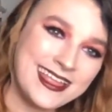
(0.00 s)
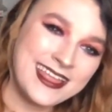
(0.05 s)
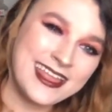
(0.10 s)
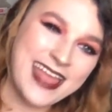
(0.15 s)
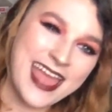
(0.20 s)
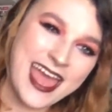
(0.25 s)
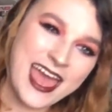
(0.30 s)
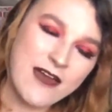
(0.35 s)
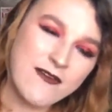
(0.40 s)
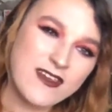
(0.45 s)

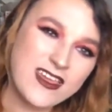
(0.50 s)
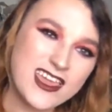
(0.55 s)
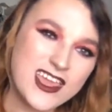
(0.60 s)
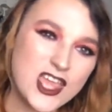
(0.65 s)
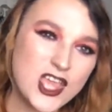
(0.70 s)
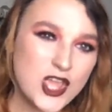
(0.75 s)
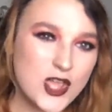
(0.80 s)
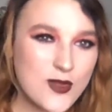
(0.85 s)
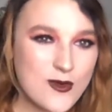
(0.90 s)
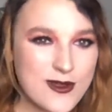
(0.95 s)

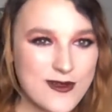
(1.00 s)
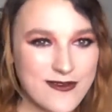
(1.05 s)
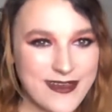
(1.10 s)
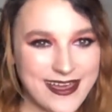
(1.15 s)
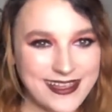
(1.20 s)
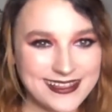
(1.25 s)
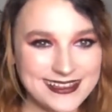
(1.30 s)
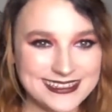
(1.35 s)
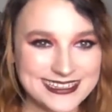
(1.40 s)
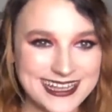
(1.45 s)
having your
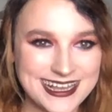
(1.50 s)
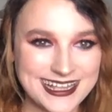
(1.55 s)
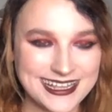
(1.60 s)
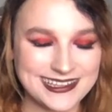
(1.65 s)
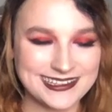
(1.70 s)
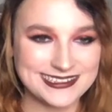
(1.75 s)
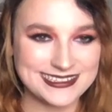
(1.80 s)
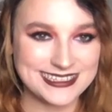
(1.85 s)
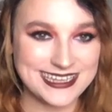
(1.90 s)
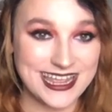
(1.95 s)

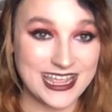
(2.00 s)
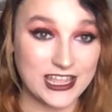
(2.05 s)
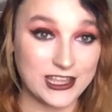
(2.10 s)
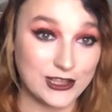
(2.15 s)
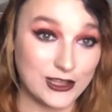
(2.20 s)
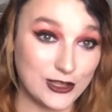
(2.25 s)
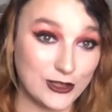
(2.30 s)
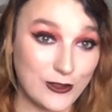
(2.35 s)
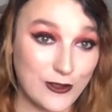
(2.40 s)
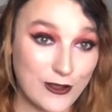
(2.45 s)
Valentine's Day
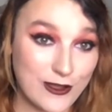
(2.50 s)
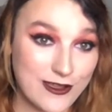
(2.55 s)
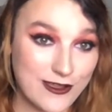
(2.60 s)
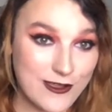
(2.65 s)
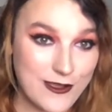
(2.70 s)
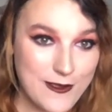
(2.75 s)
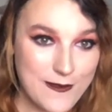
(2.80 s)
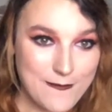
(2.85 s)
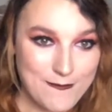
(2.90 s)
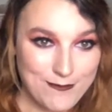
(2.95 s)
look
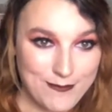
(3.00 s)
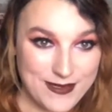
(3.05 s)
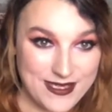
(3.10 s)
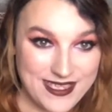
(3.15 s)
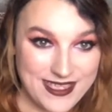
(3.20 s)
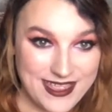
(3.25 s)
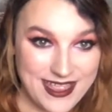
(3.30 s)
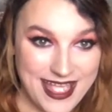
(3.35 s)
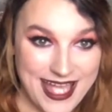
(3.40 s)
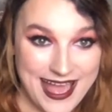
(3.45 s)

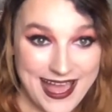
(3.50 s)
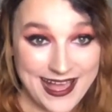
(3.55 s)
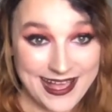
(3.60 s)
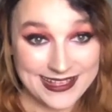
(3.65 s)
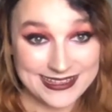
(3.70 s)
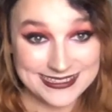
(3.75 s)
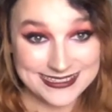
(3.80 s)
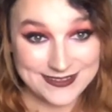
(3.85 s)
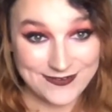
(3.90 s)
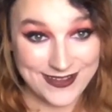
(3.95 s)
be
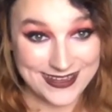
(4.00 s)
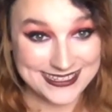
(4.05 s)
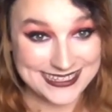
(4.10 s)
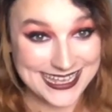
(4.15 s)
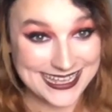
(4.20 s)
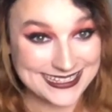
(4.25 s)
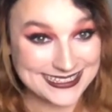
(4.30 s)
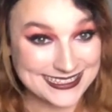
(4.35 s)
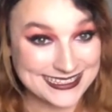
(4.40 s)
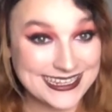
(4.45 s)
as
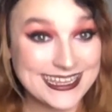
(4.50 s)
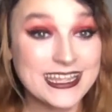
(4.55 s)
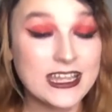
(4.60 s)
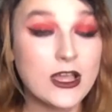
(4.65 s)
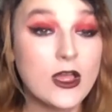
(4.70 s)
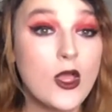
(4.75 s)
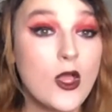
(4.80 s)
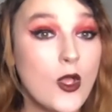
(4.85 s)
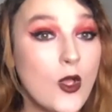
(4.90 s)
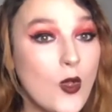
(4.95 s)
fantastic
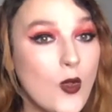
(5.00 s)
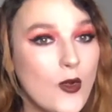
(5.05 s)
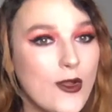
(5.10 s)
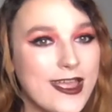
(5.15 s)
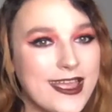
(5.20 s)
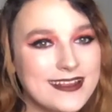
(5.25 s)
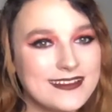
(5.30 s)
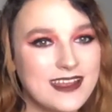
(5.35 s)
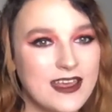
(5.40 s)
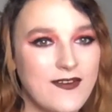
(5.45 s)
or
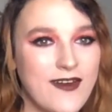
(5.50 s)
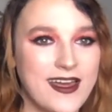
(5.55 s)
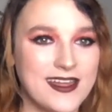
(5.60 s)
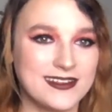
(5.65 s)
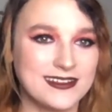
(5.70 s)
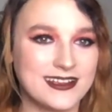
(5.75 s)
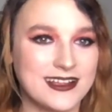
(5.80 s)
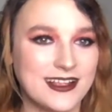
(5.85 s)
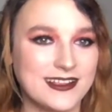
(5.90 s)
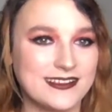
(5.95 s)
anti
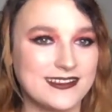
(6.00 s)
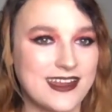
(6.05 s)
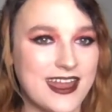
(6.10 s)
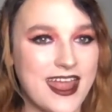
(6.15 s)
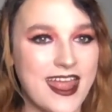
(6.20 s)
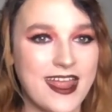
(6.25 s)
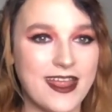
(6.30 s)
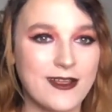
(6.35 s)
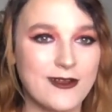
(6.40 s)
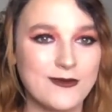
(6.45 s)
Valentine's
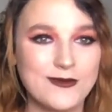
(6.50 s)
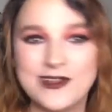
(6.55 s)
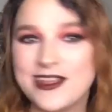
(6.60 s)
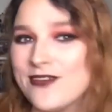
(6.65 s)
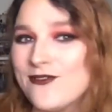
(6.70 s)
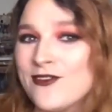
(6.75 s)
Day, whatever